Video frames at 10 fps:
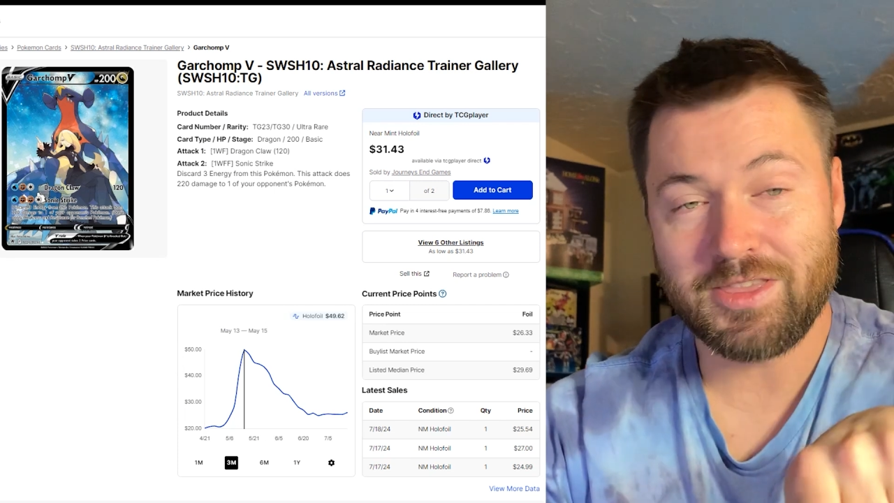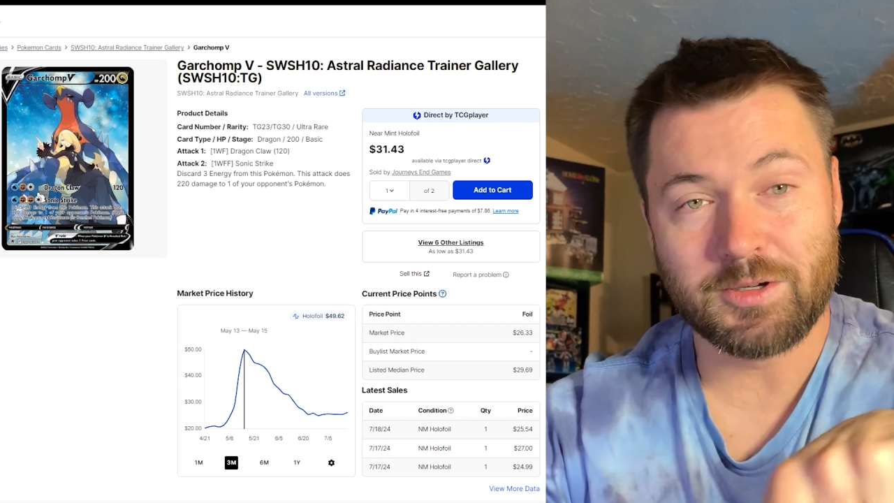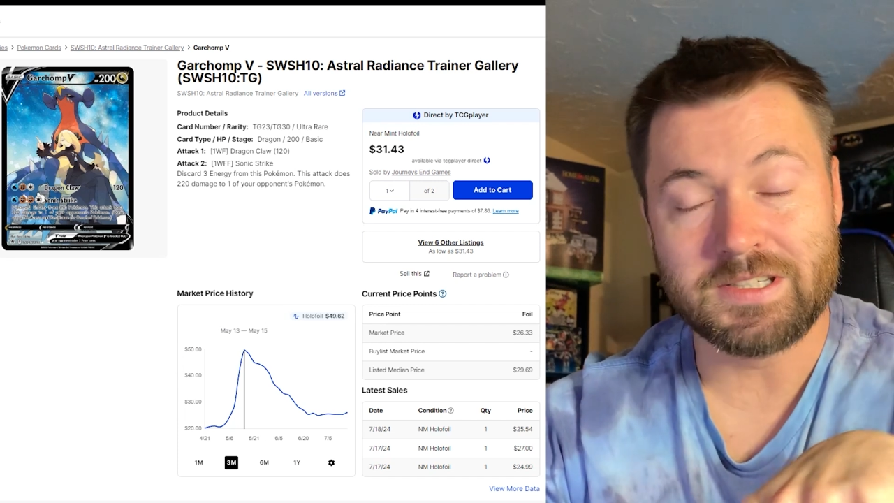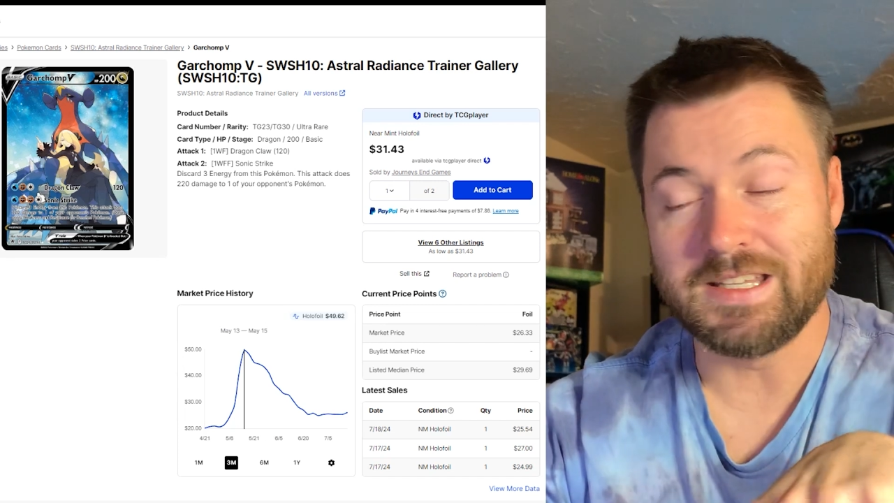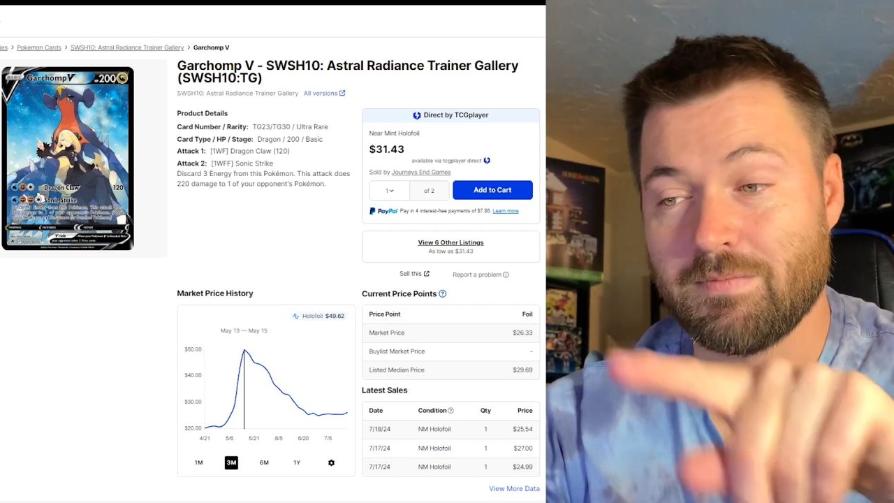
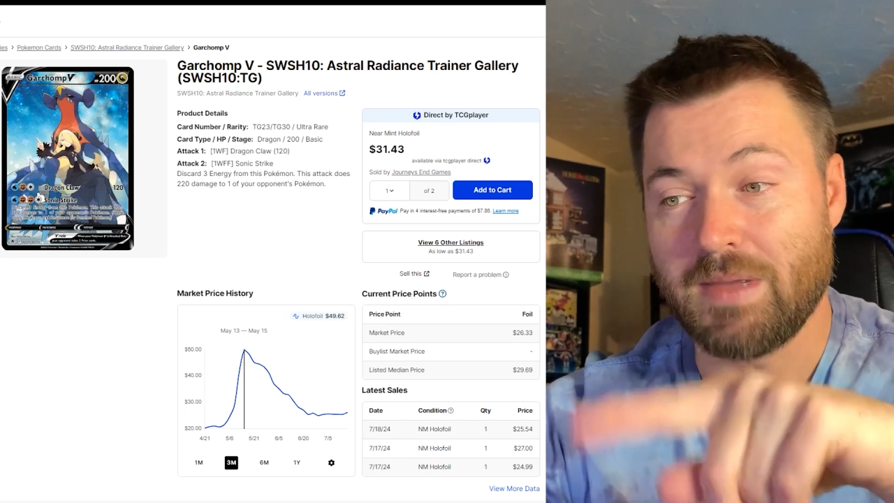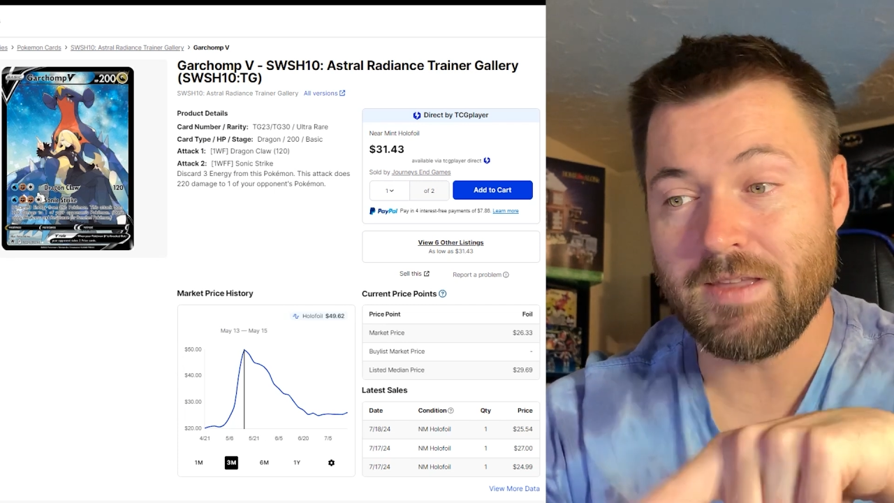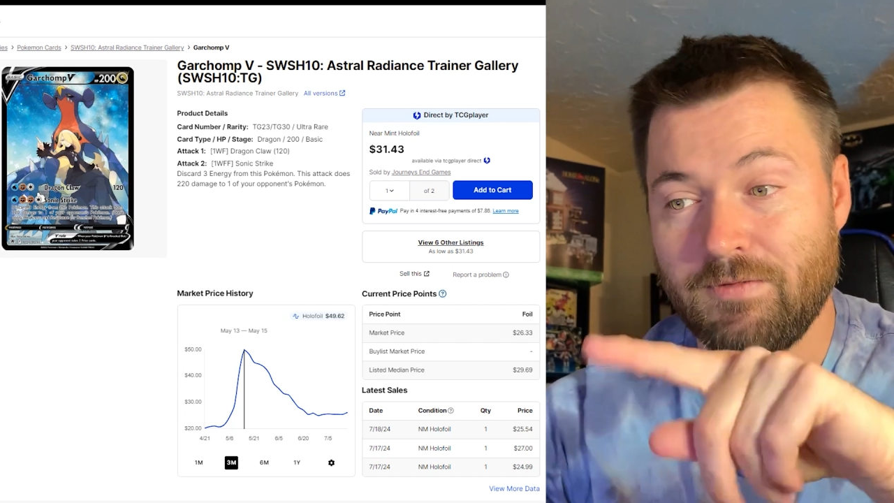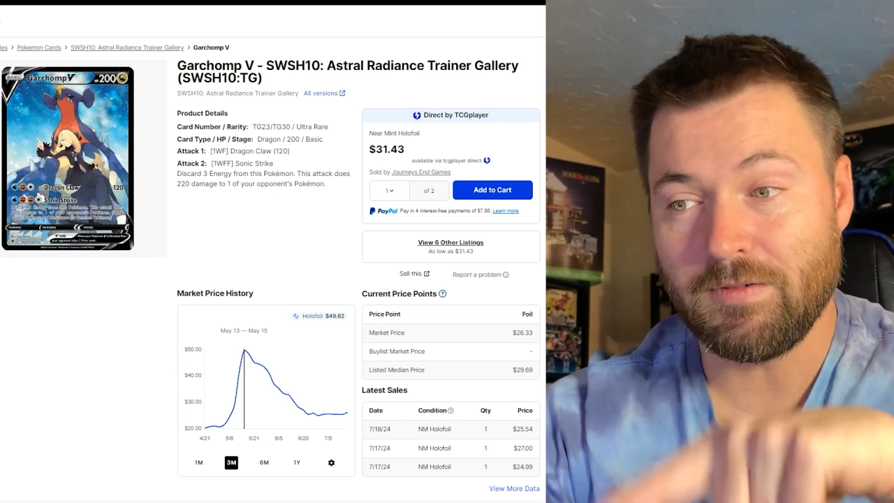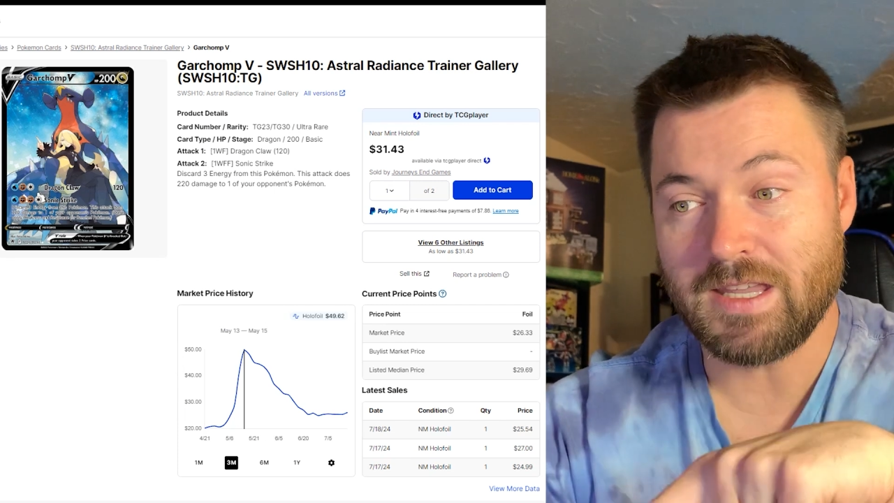13th to May
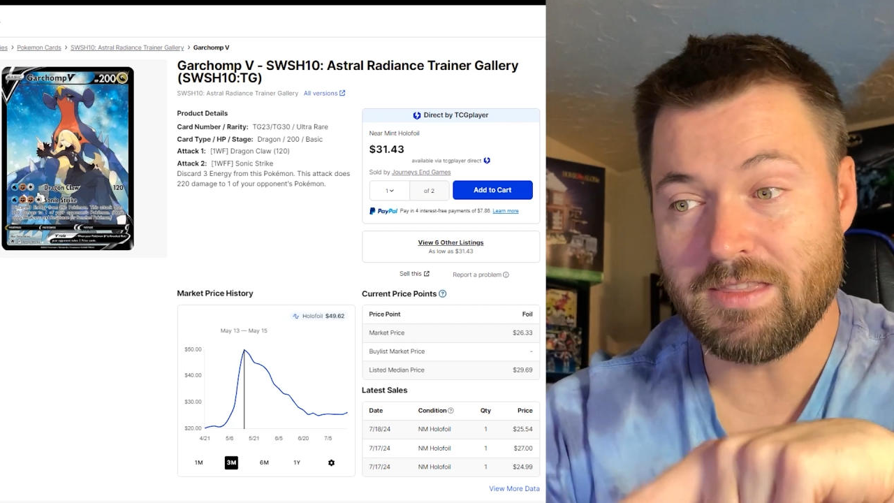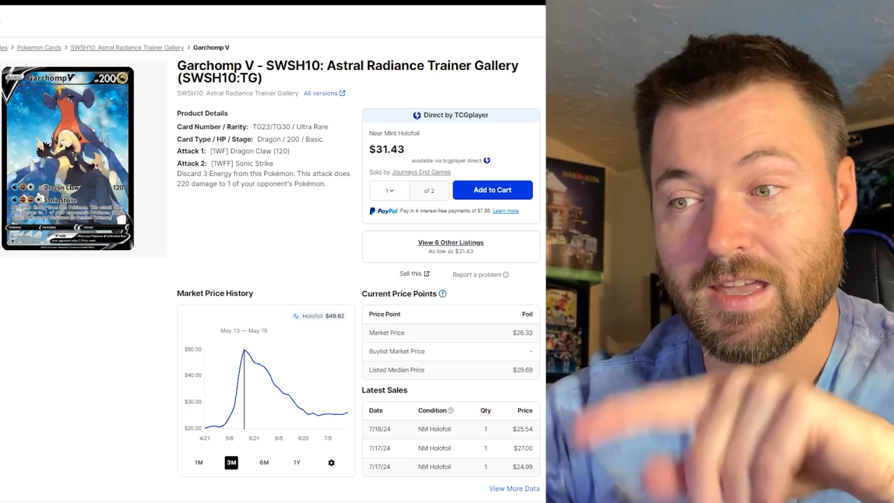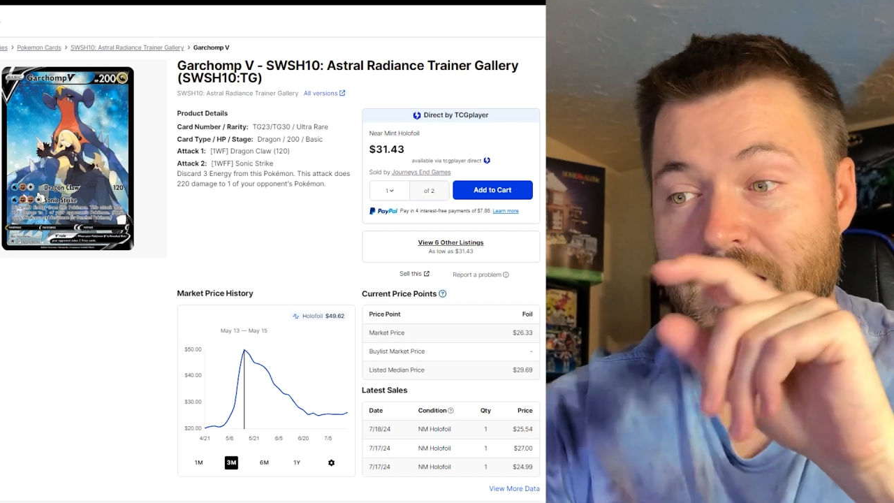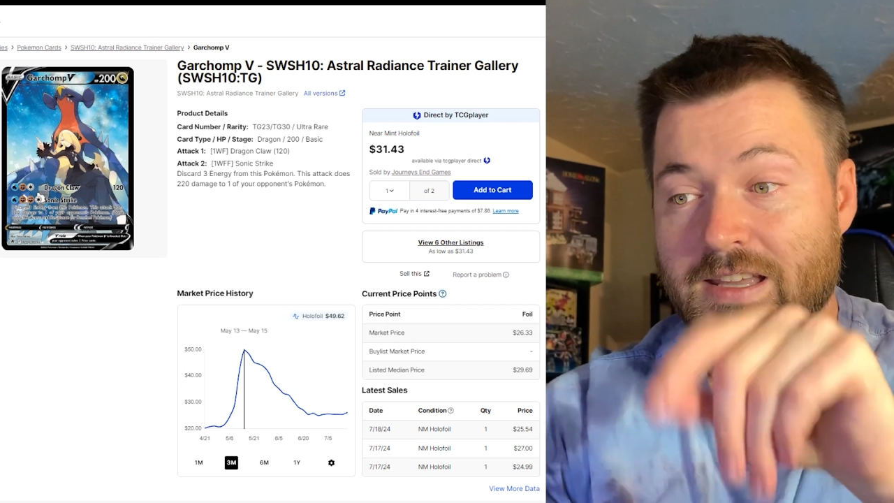15th,